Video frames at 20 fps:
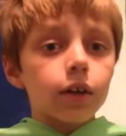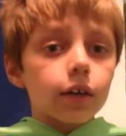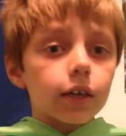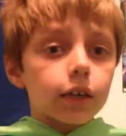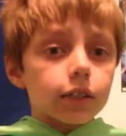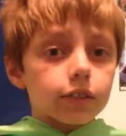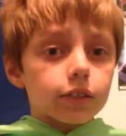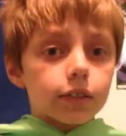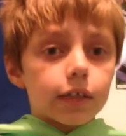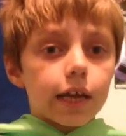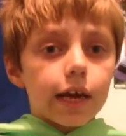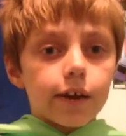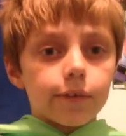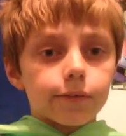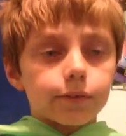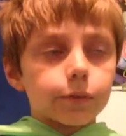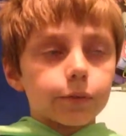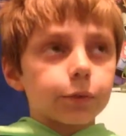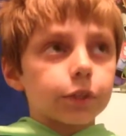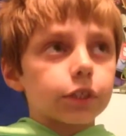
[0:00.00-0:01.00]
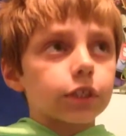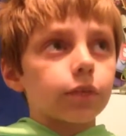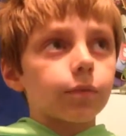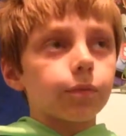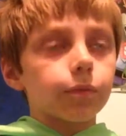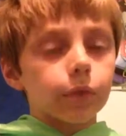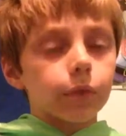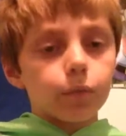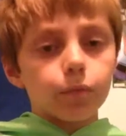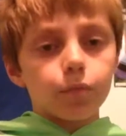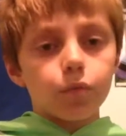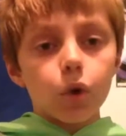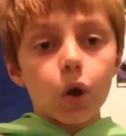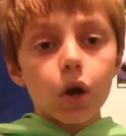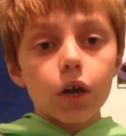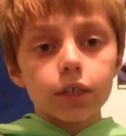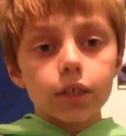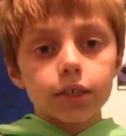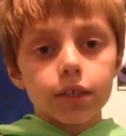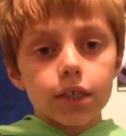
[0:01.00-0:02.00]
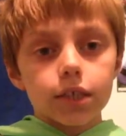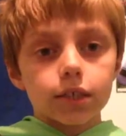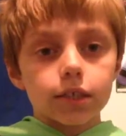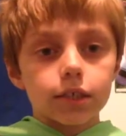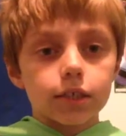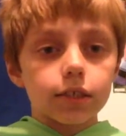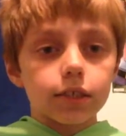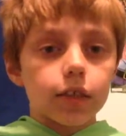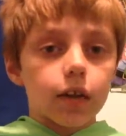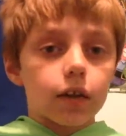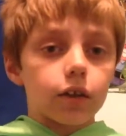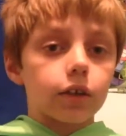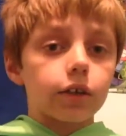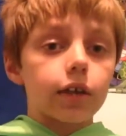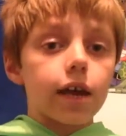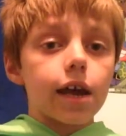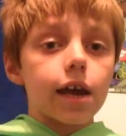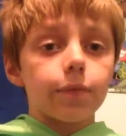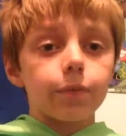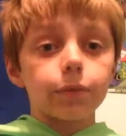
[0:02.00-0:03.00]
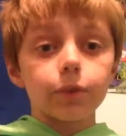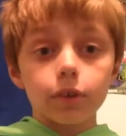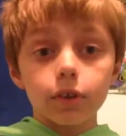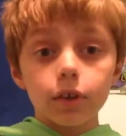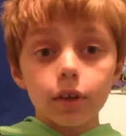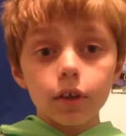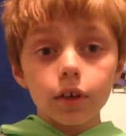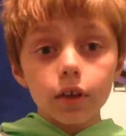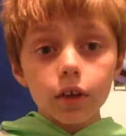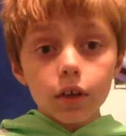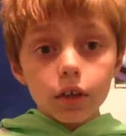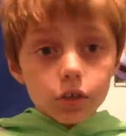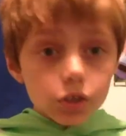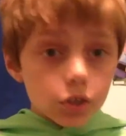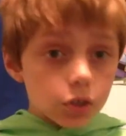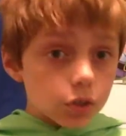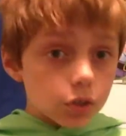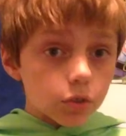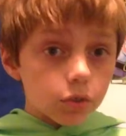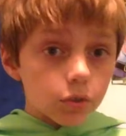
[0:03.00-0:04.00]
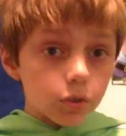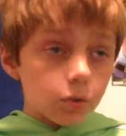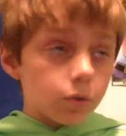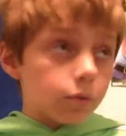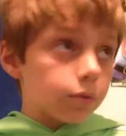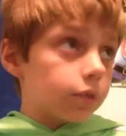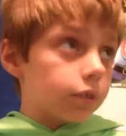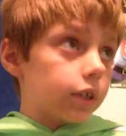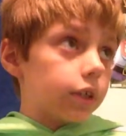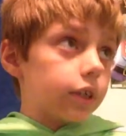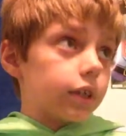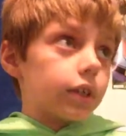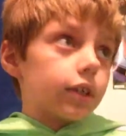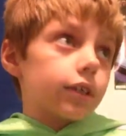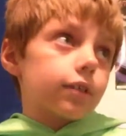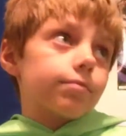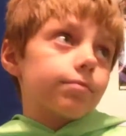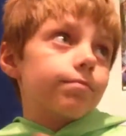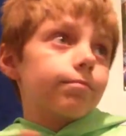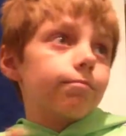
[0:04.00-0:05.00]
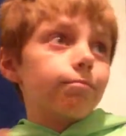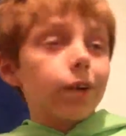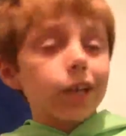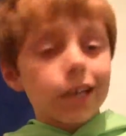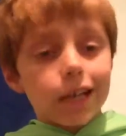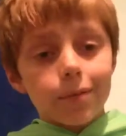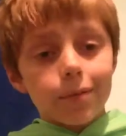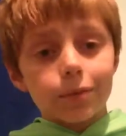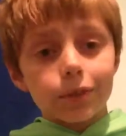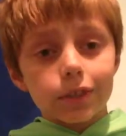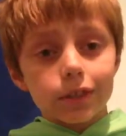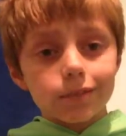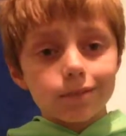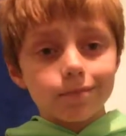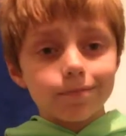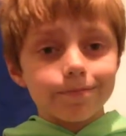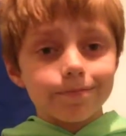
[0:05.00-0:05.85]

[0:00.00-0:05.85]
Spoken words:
It's going to have to be something in process. It's not going to happen soon. Like, it might happen